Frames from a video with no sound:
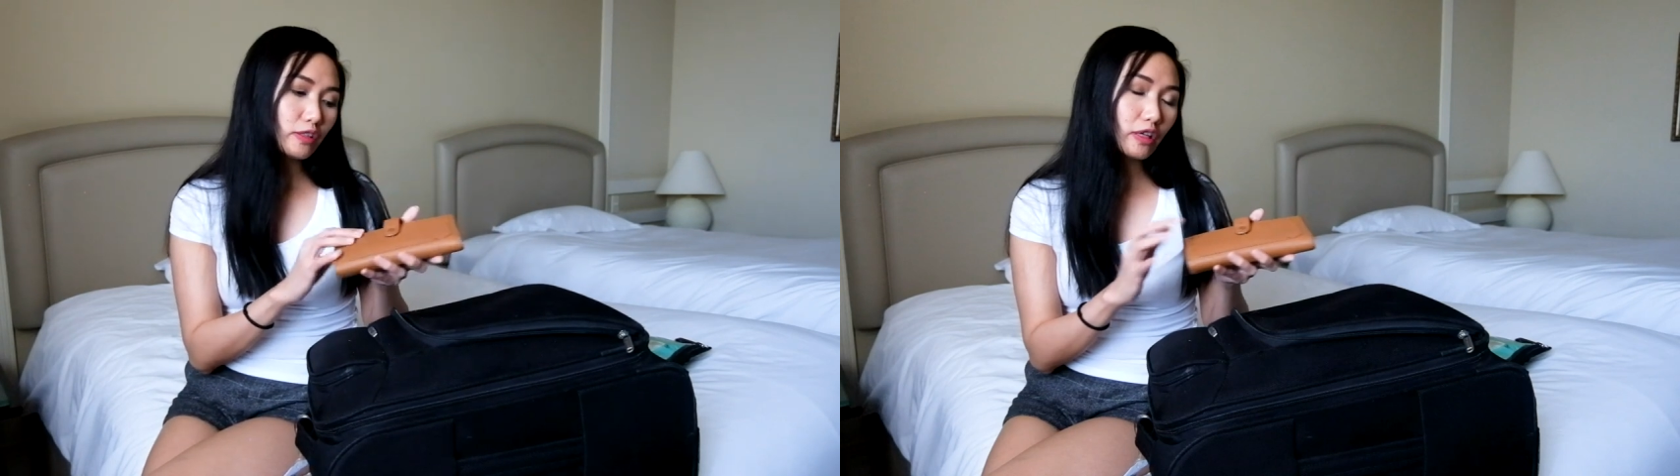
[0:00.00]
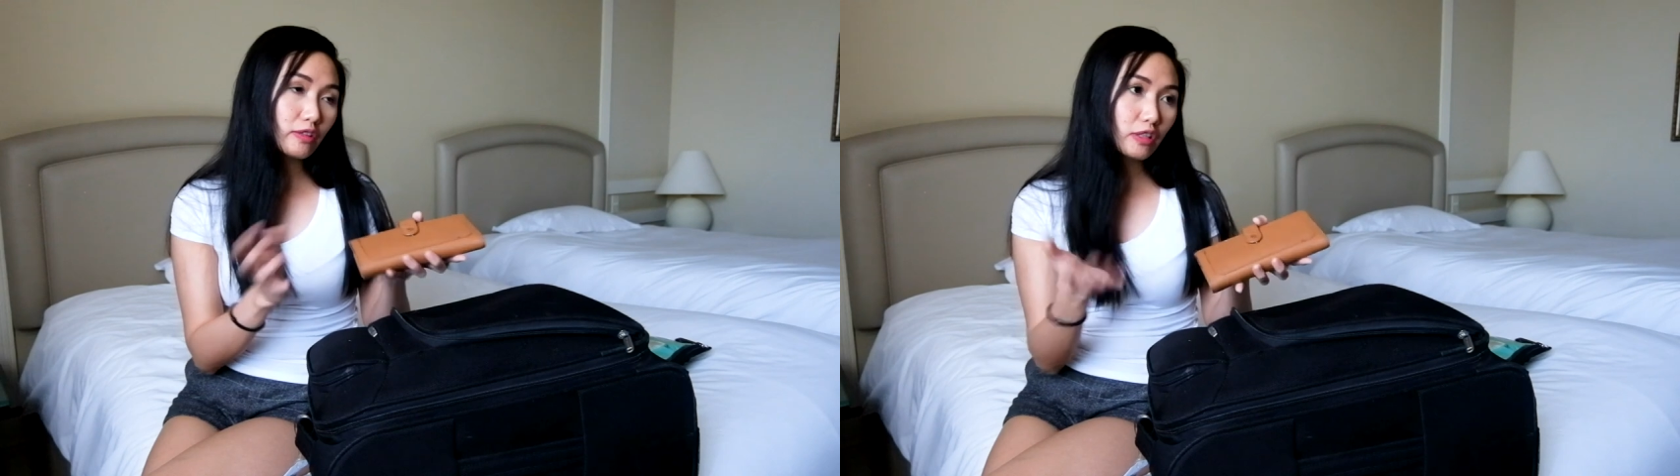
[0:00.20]

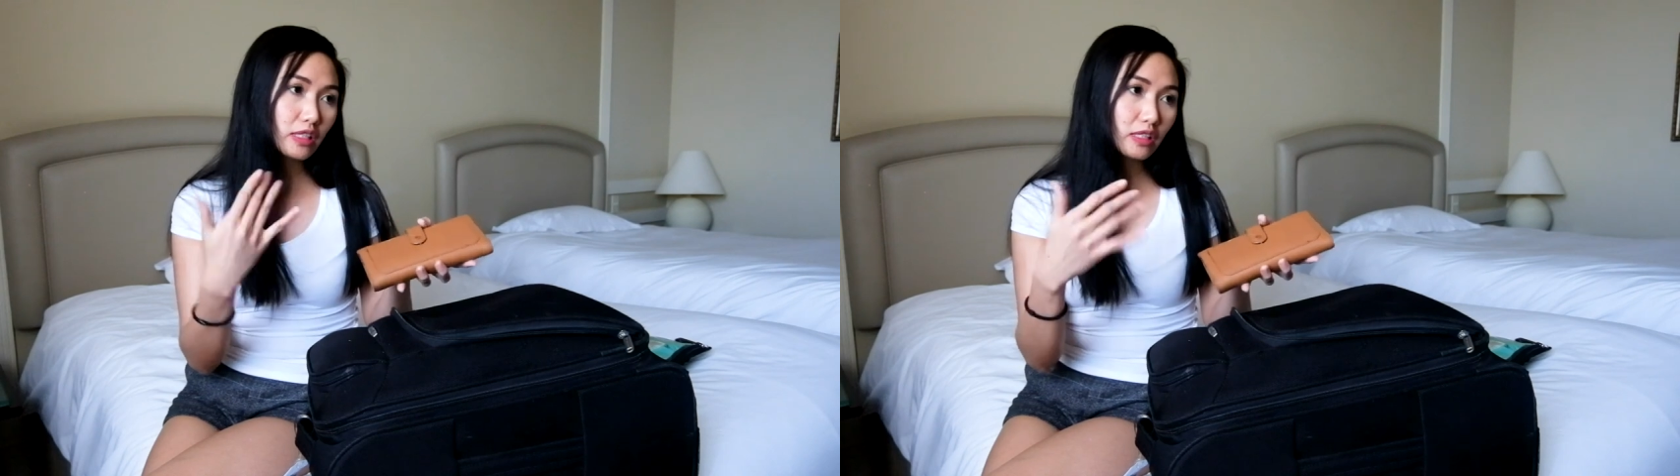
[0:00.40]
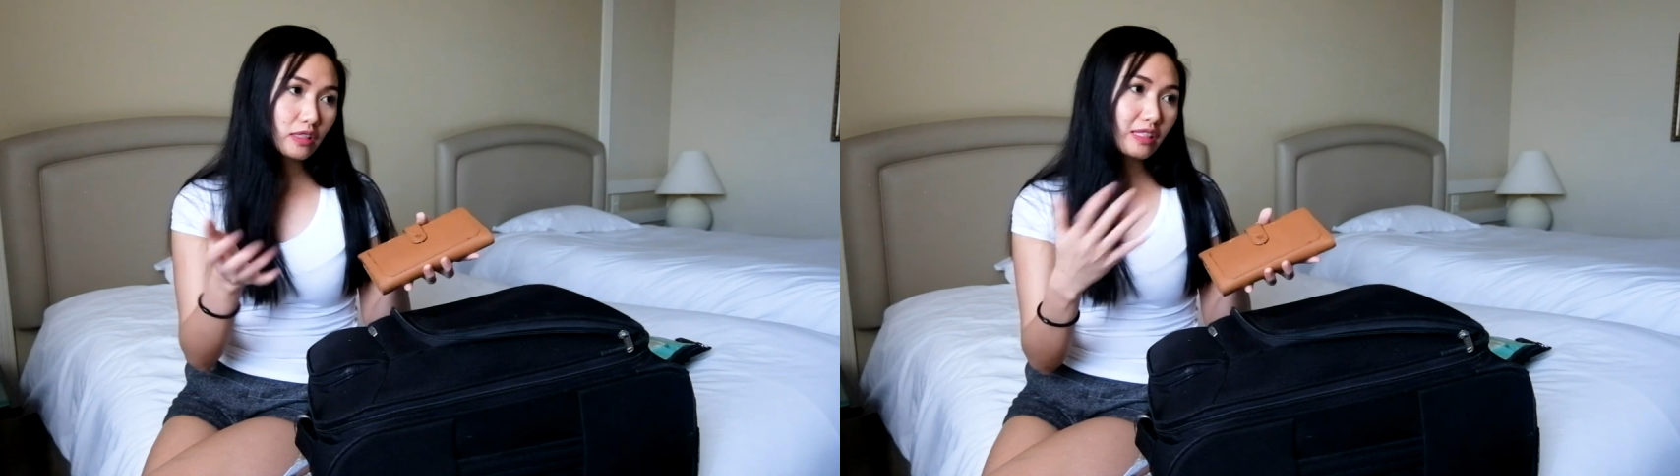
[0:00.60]
so I'll
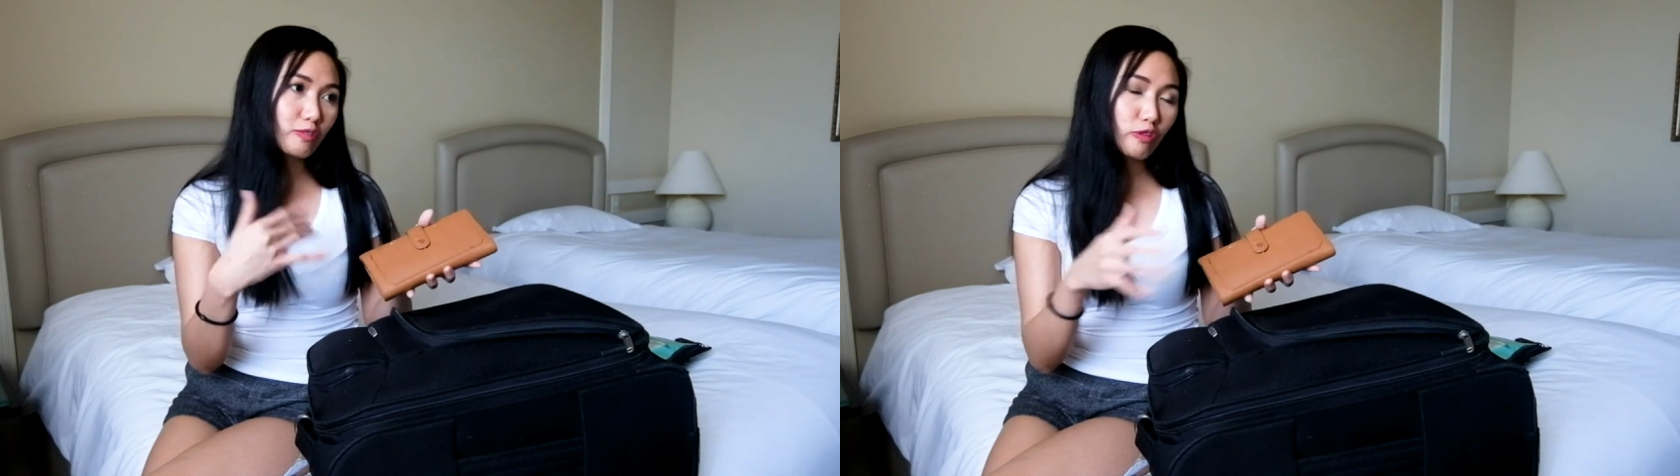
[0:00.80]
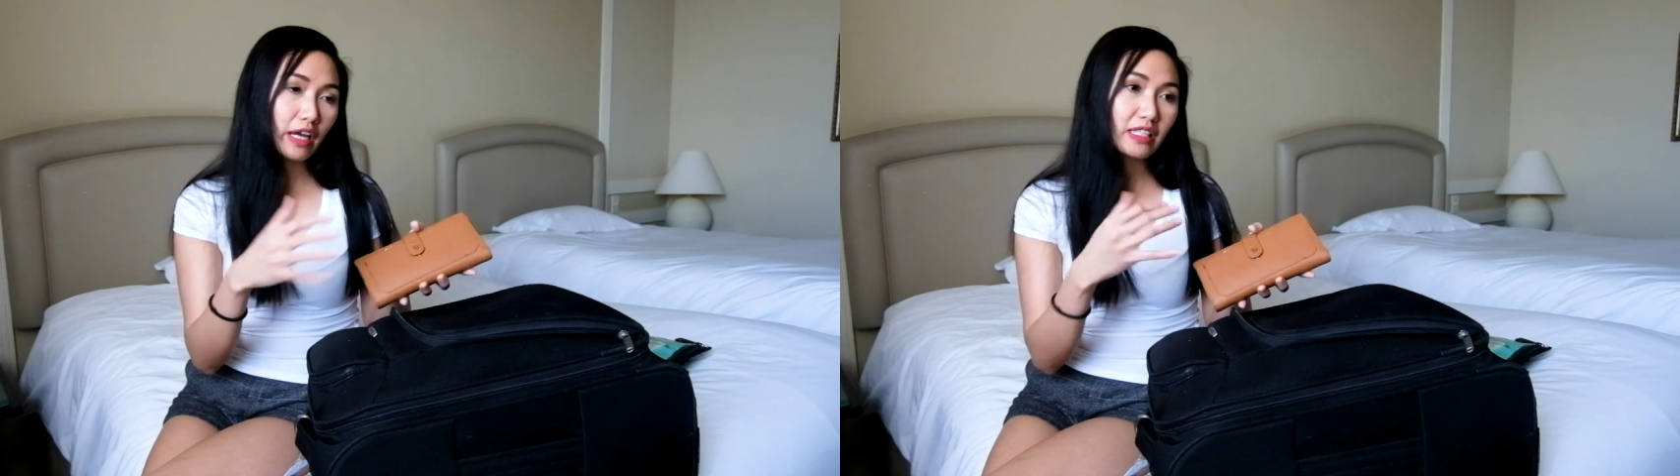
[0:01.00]
just
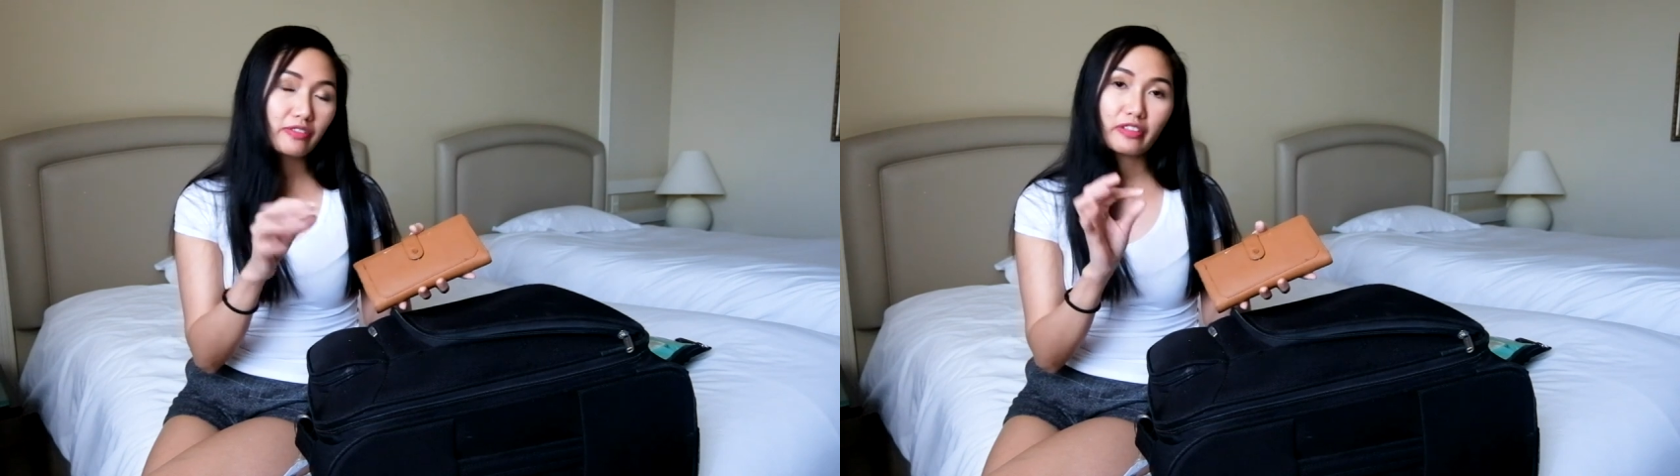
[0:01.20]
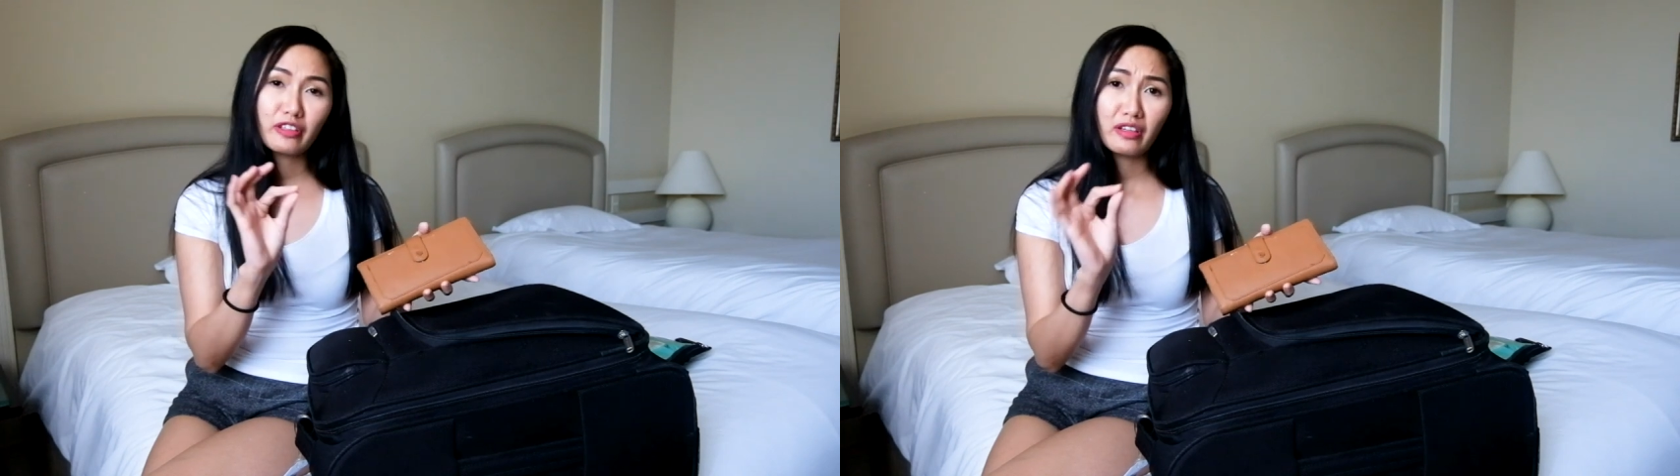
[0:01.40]
transfer